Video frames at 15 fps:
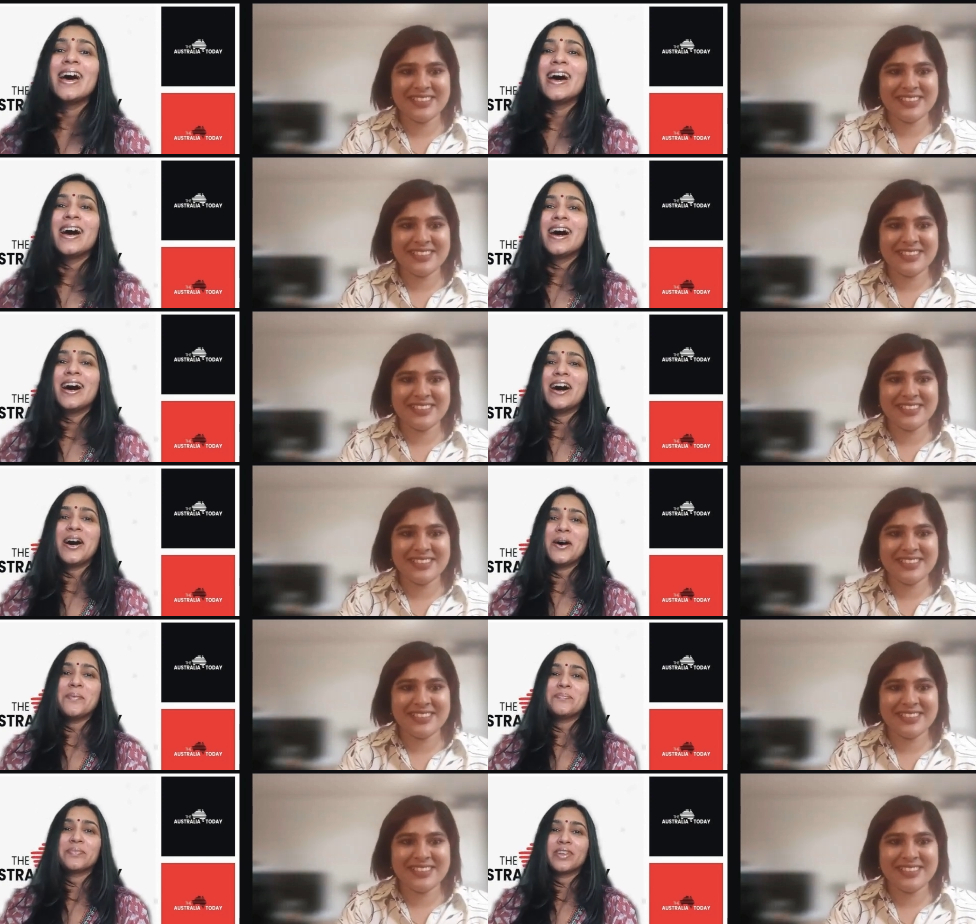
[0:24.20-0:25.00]

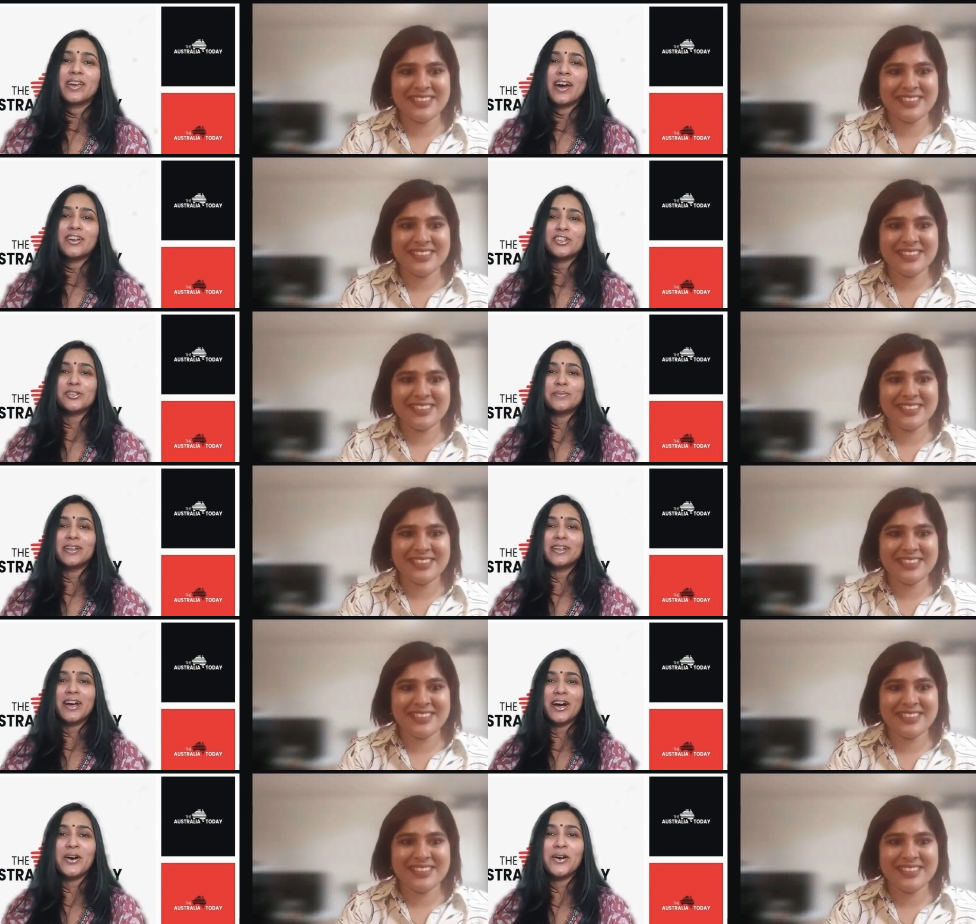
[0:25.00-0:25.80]
Speaker 1: Um, Charishma,
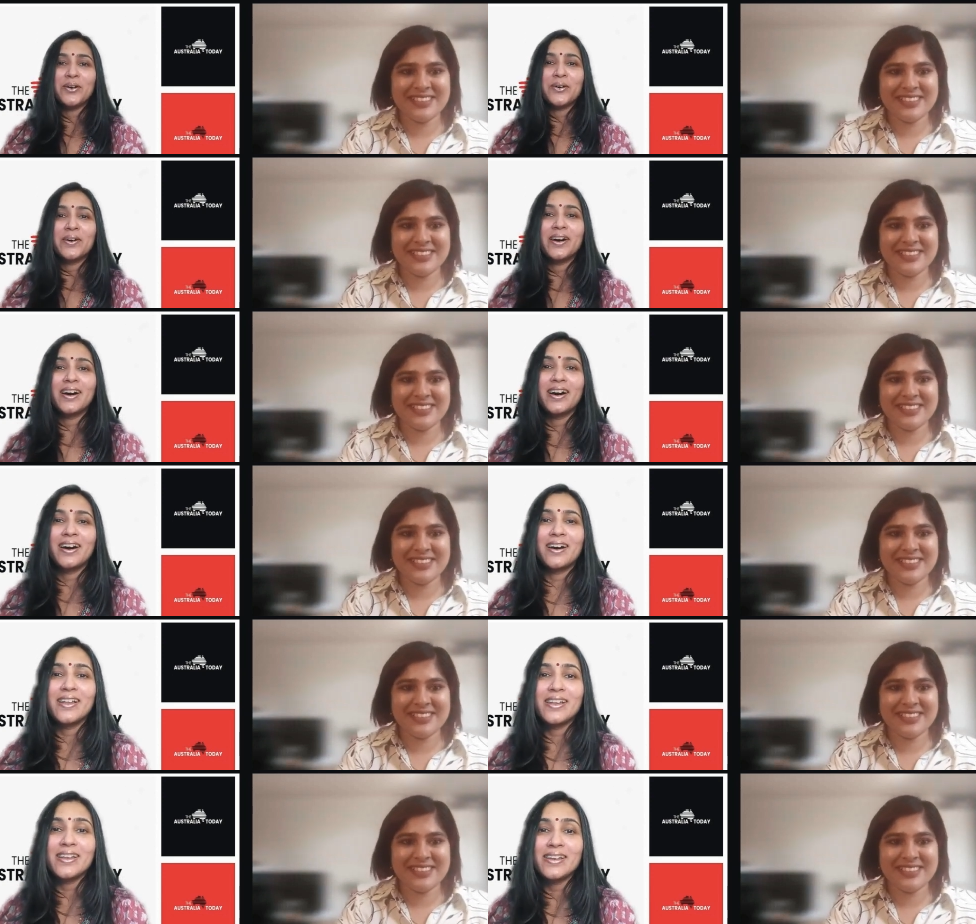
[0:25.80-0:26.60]
now
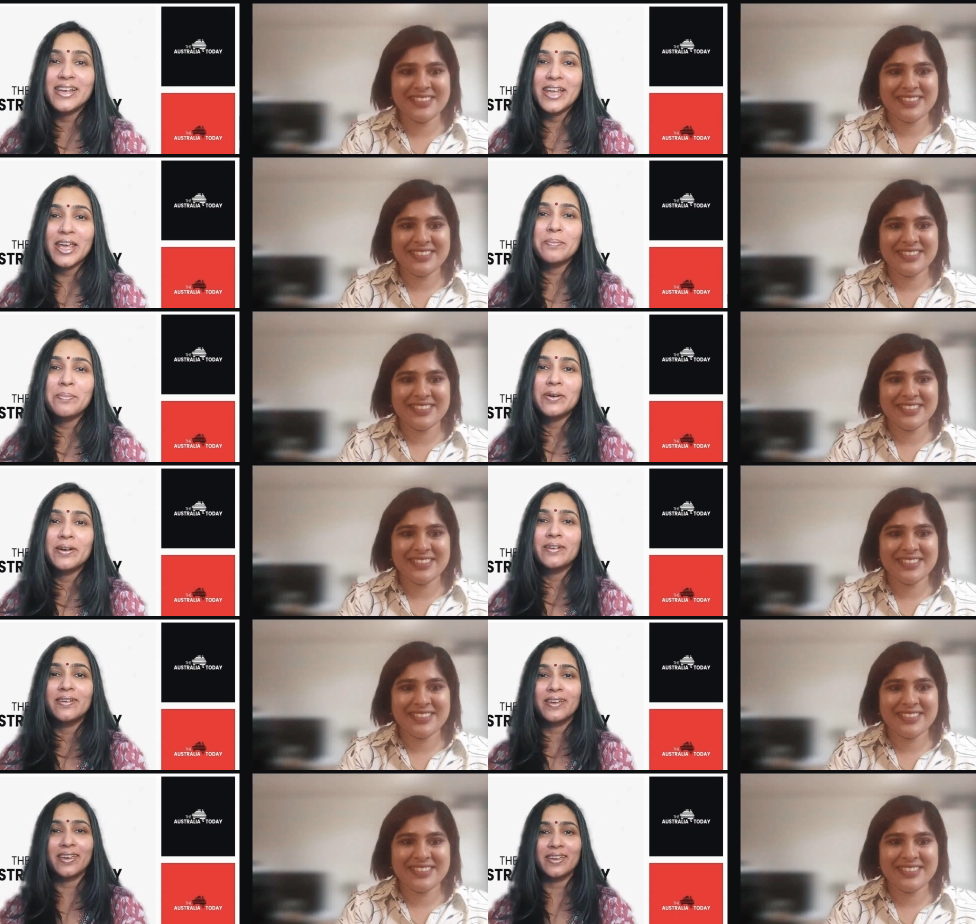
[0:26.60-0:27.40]
uh,
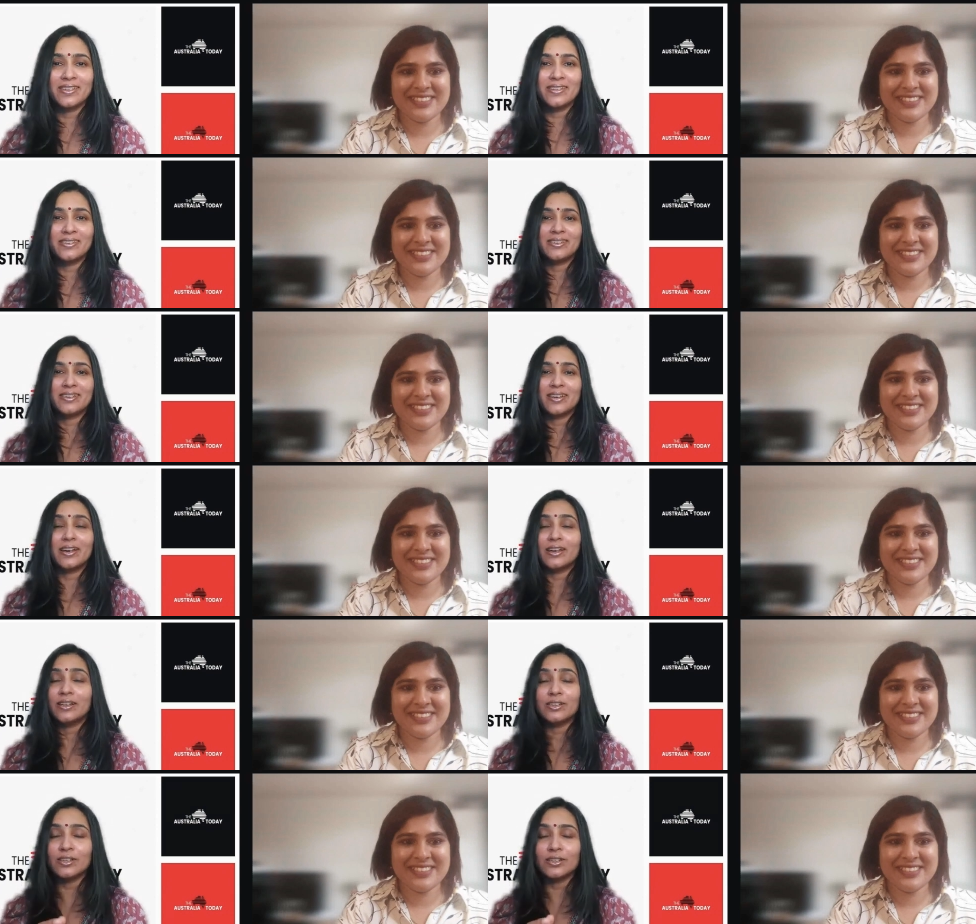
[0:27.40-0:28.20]
labor is
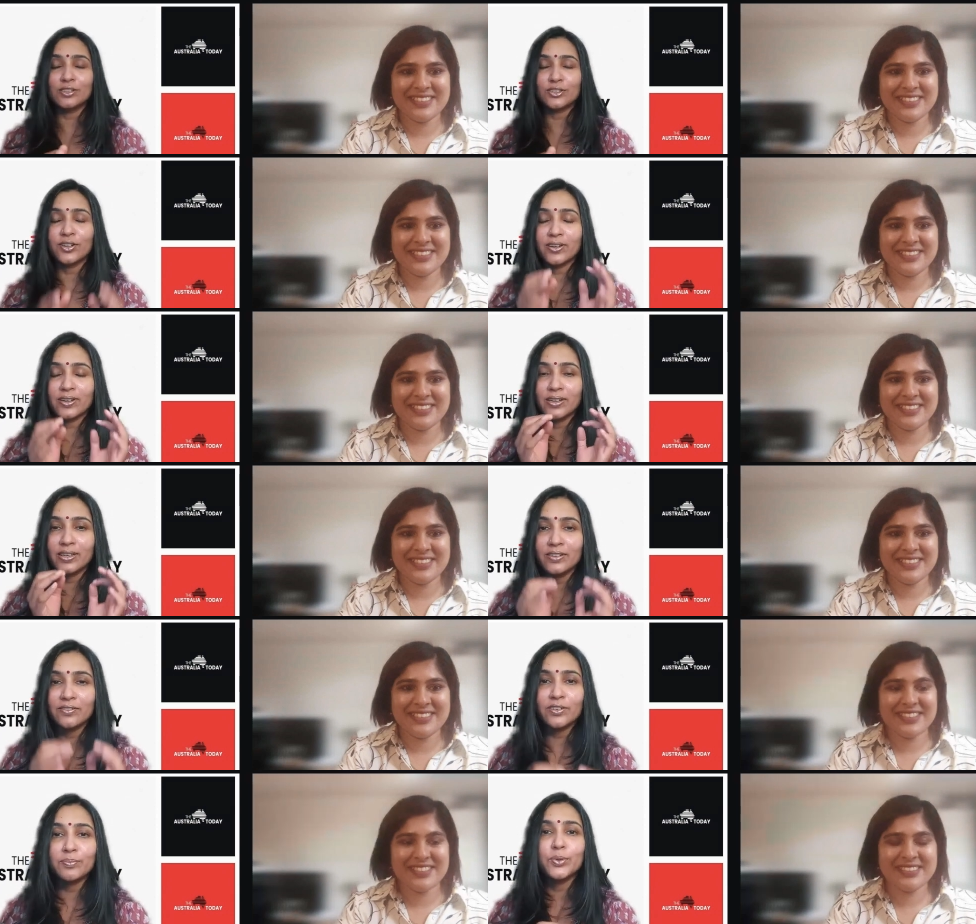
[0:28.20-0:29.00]
uh, uh, sorry,
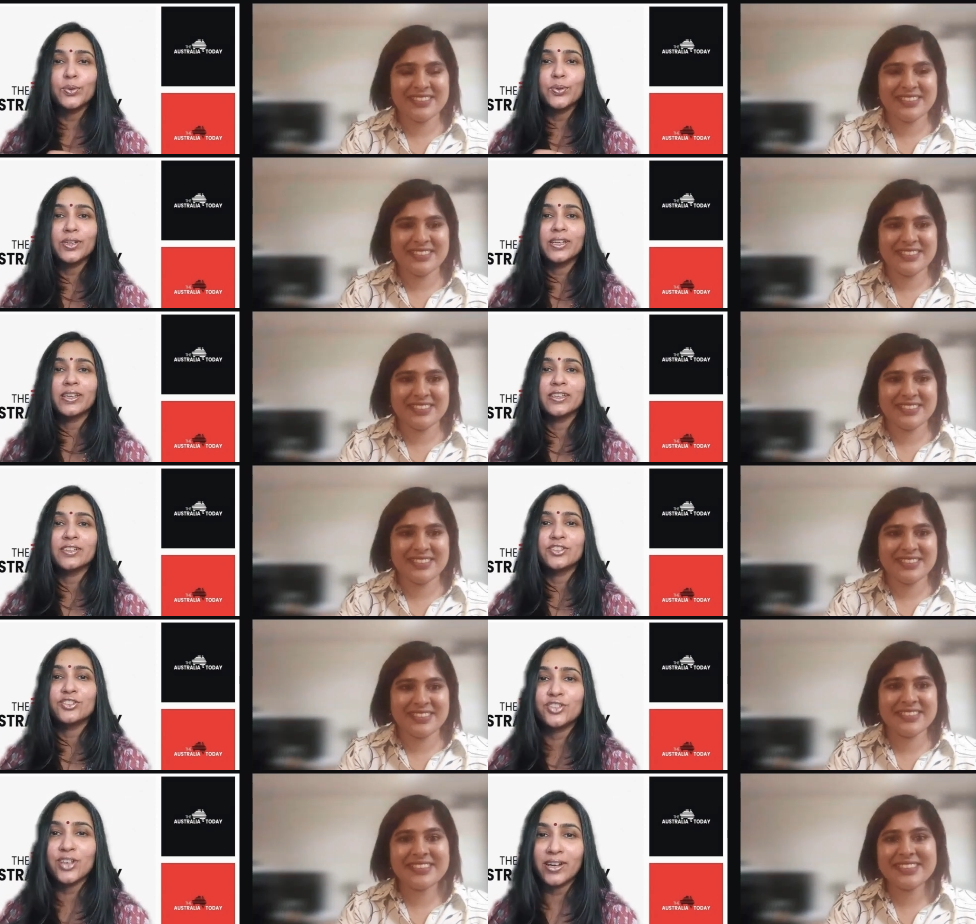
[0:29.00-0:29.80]
Liverpool is
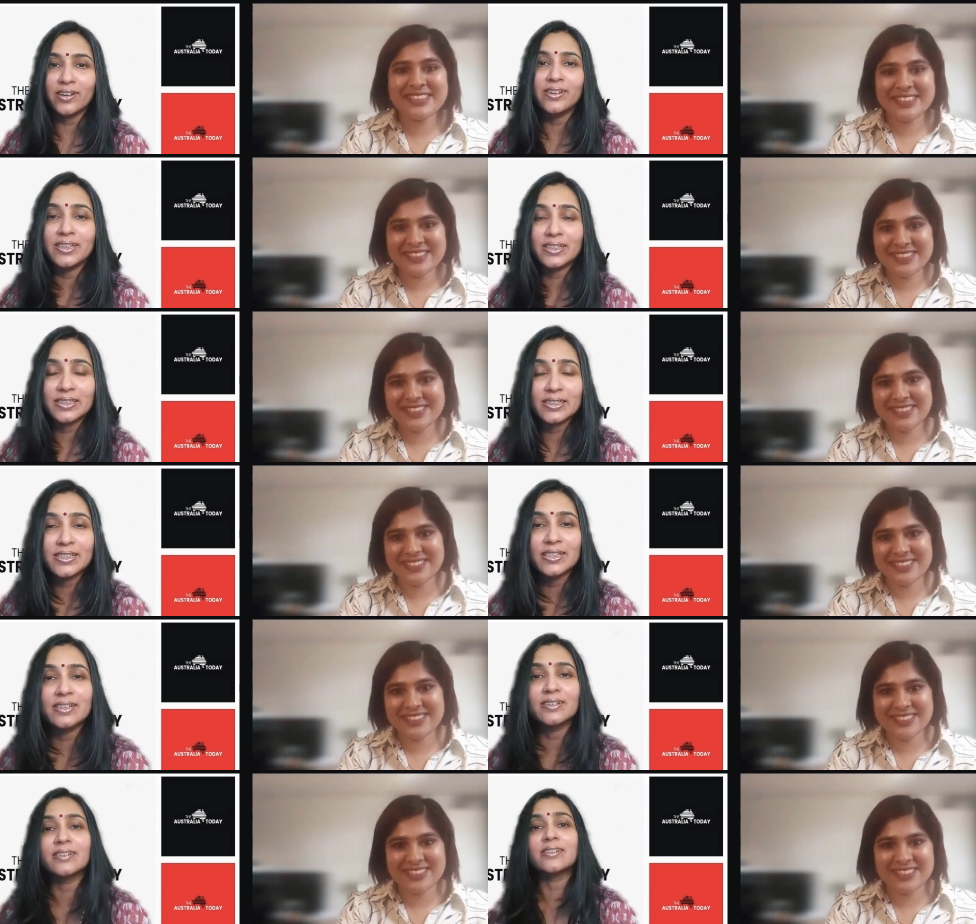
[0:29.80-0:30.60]
generally
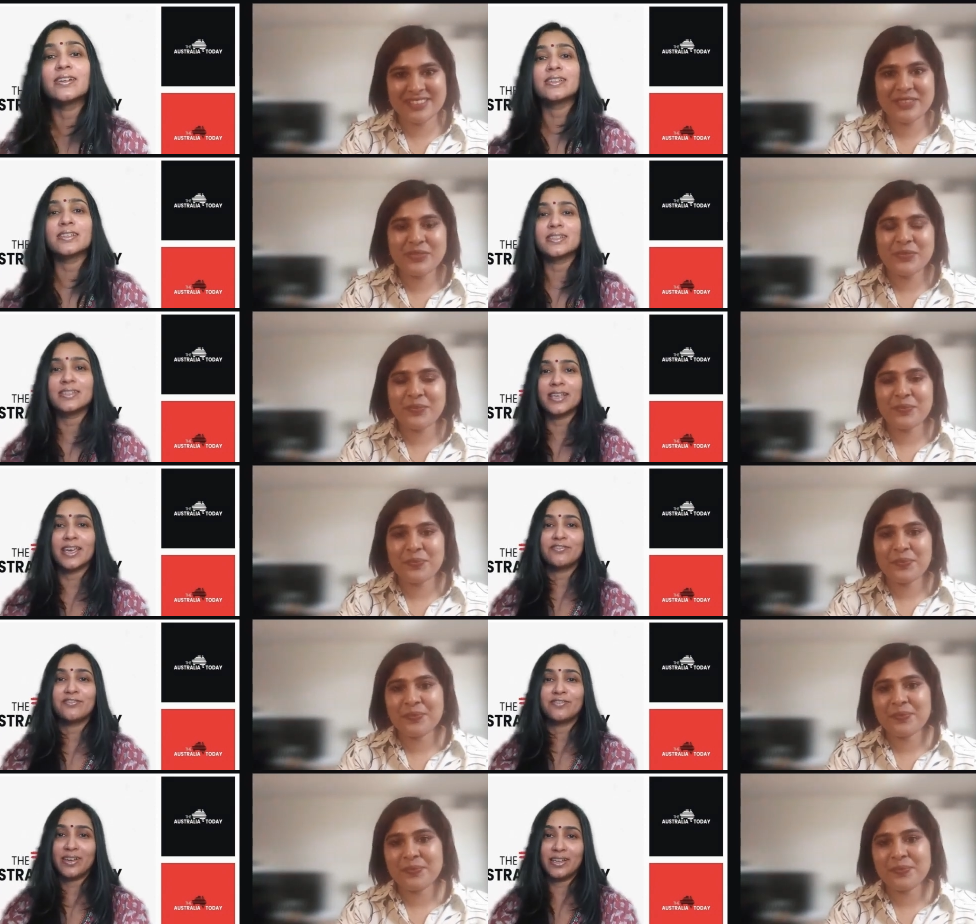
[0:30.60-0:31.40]
considered a
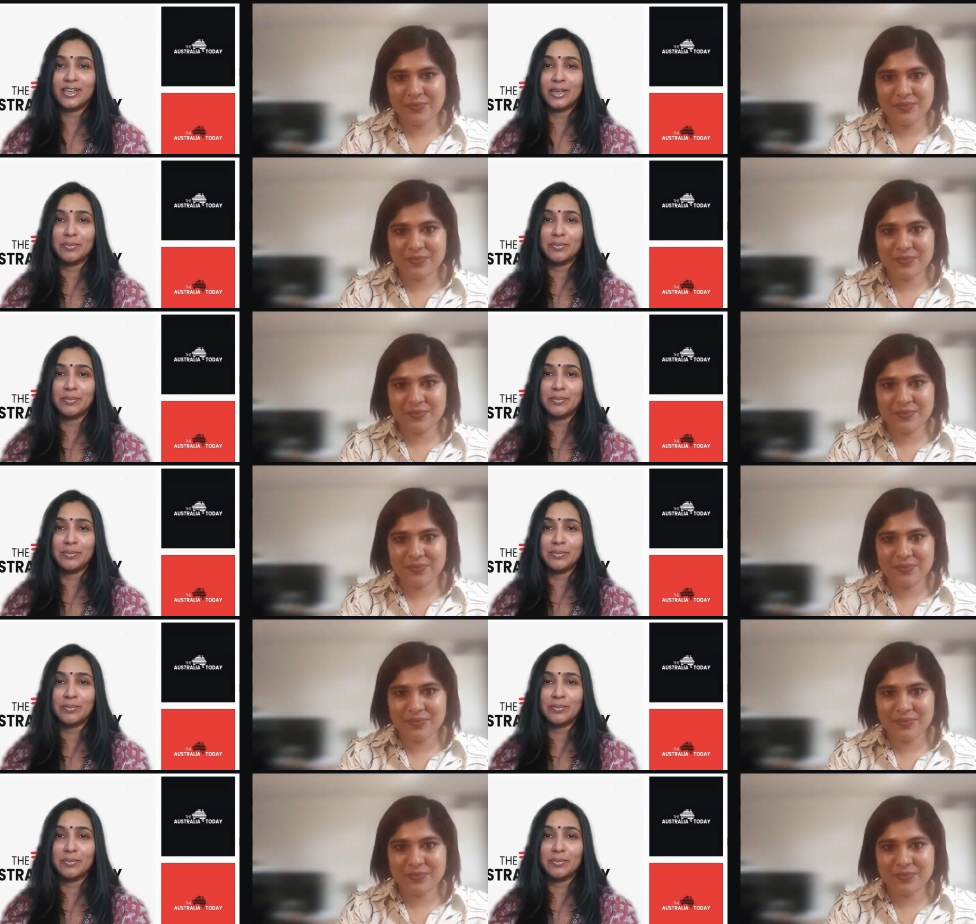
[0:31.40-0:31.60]
safe labor